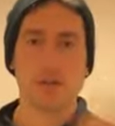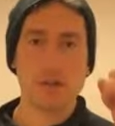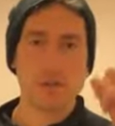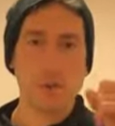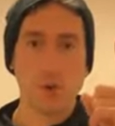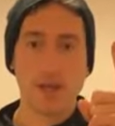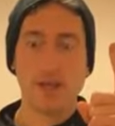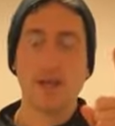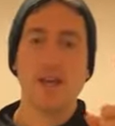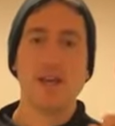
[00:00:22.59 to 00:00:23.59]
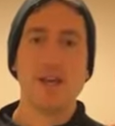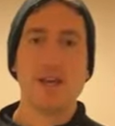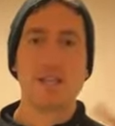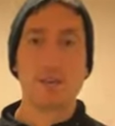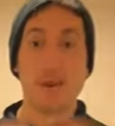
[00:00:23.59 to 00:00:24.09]
So number one
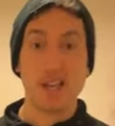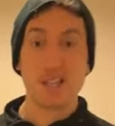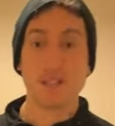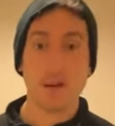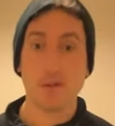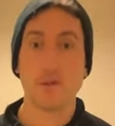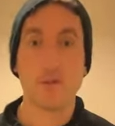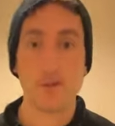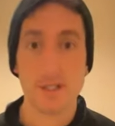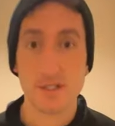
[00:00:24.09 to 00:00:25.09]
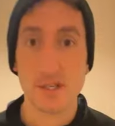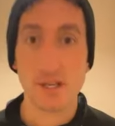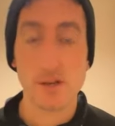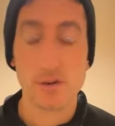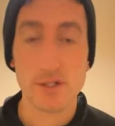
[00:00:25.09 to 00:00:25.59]
is to balance out your food
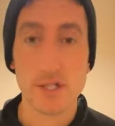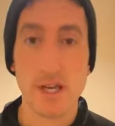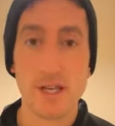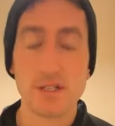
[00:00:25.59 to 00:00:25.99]
intake across the day.